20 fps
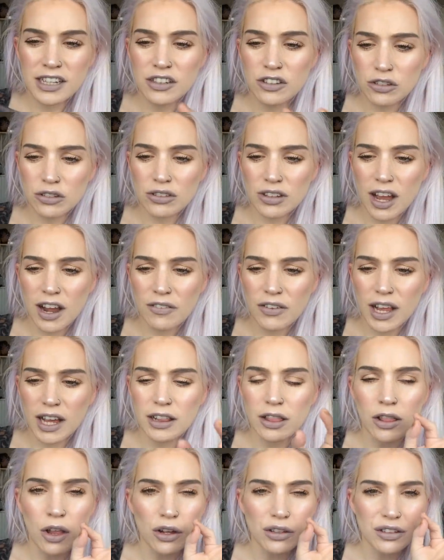it does have
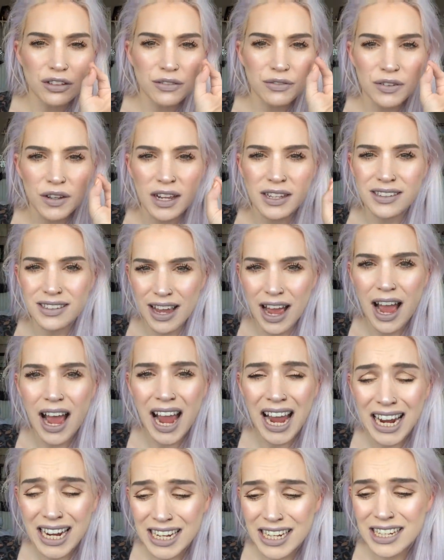like lots of
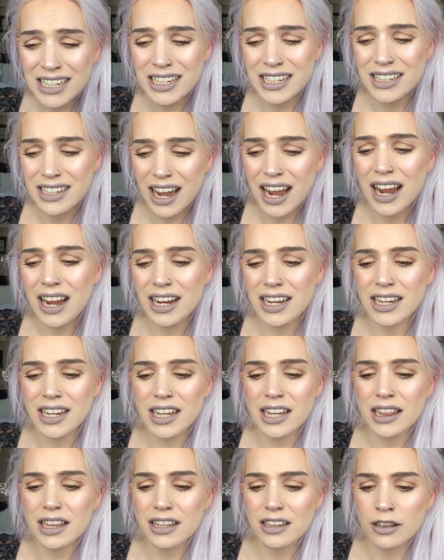tiny,
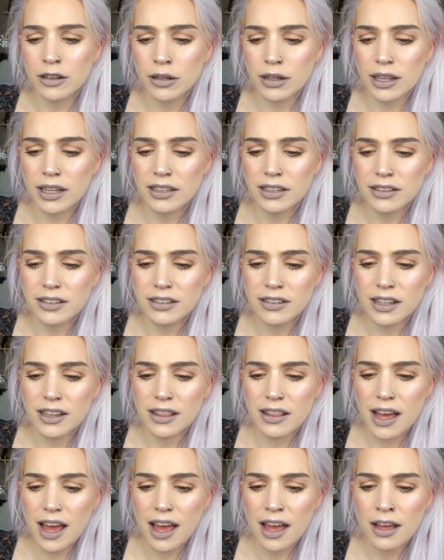tiny little glitters
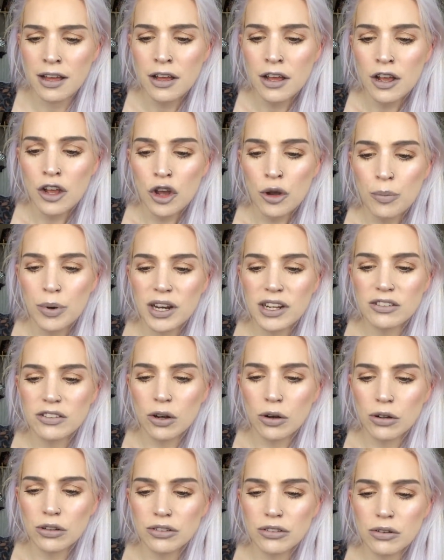in there, but it's
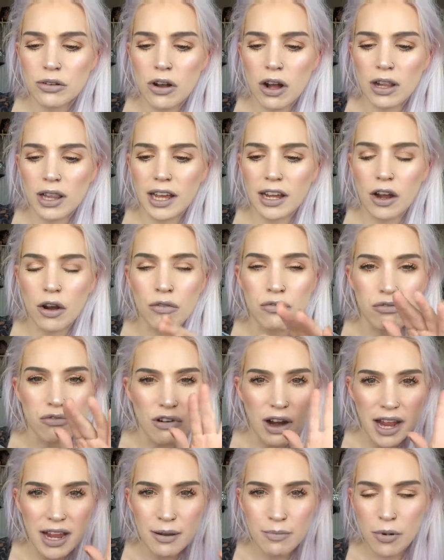also got like a
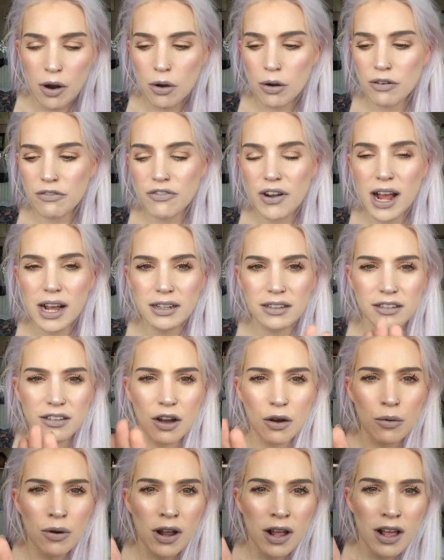rainbow effect.
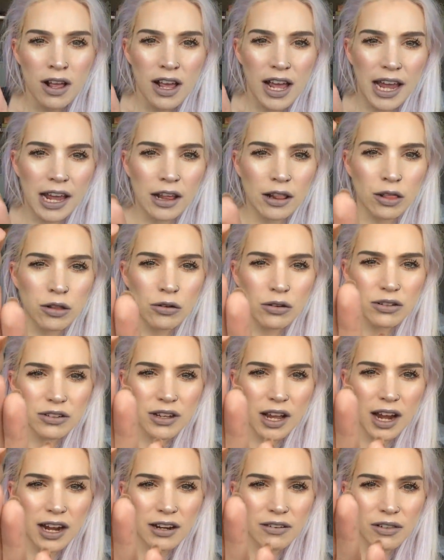So it looks
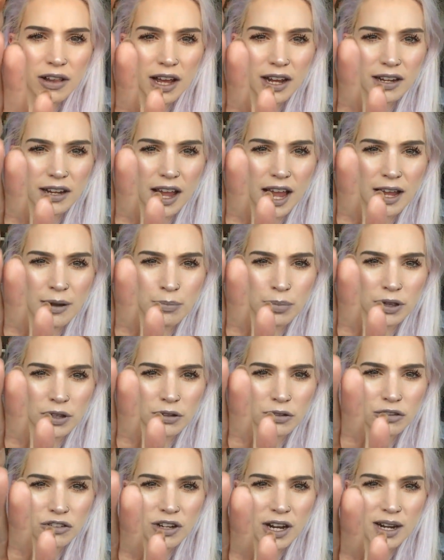kind of like a
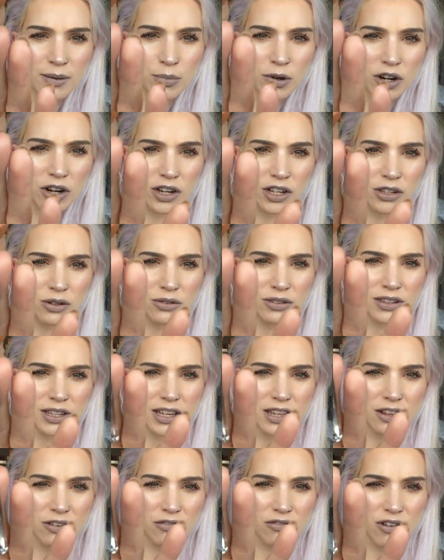blue shade, but can you
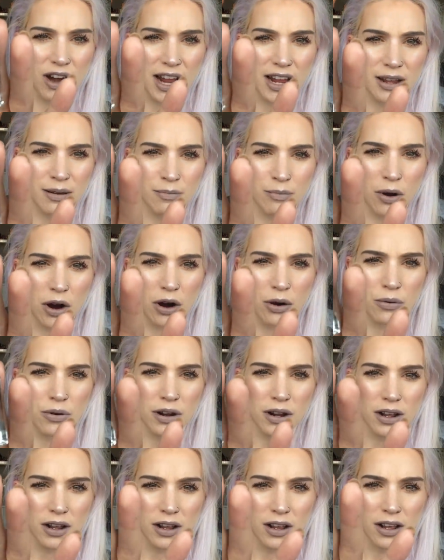see the rainbow?
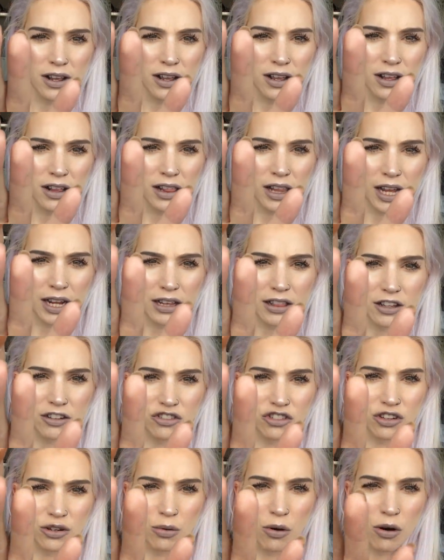Like the
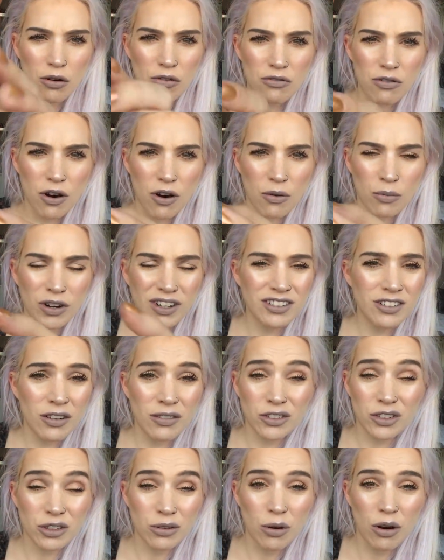duochrome, well, it's
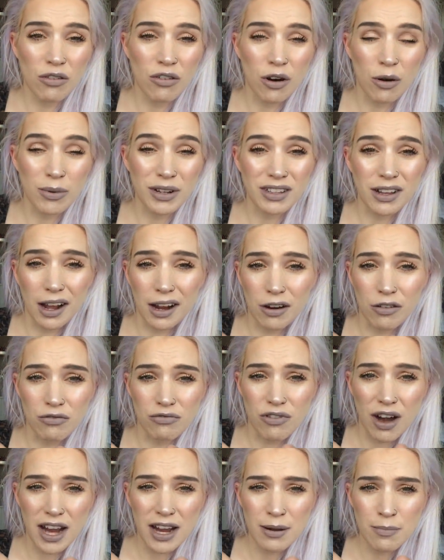not duochrome, it's like a
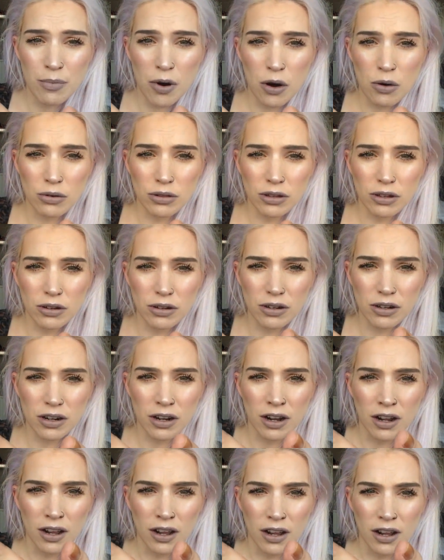rainbow
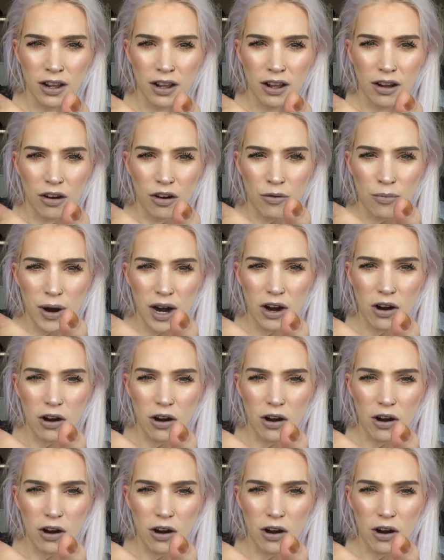look. Oh my